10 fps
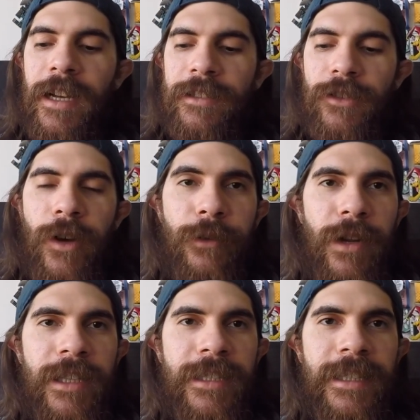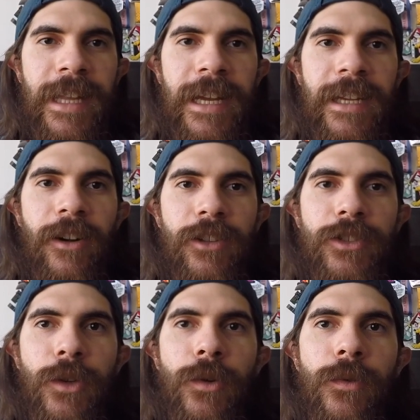So I ran it like
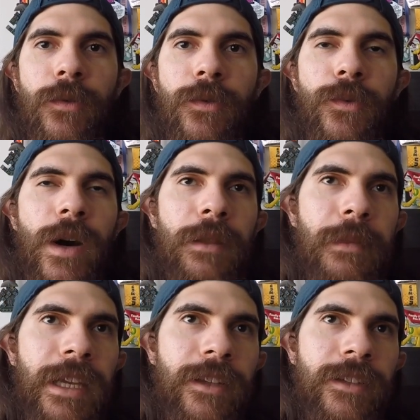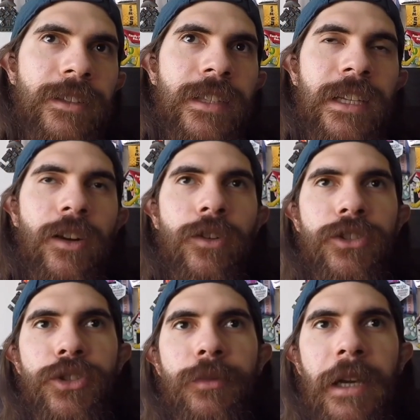also 1 minute or
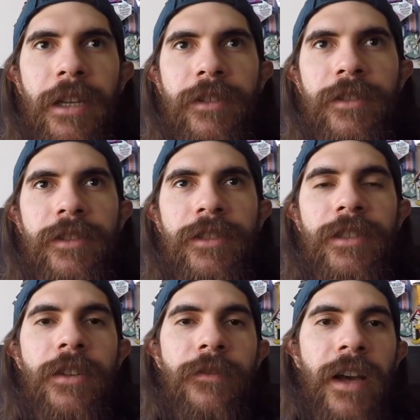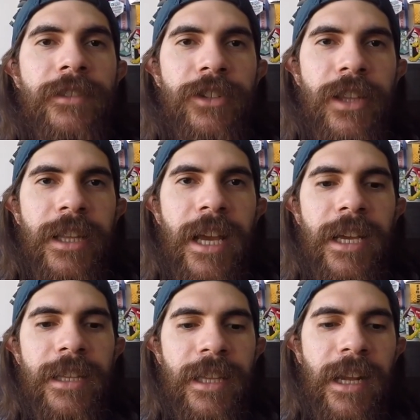2 minutes faster than
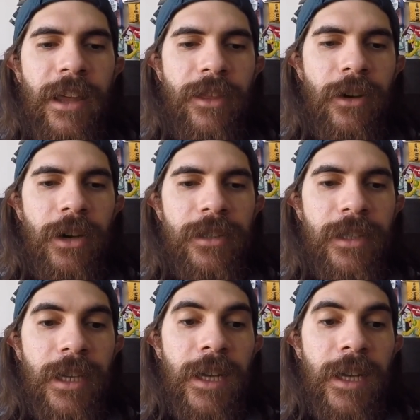I thought.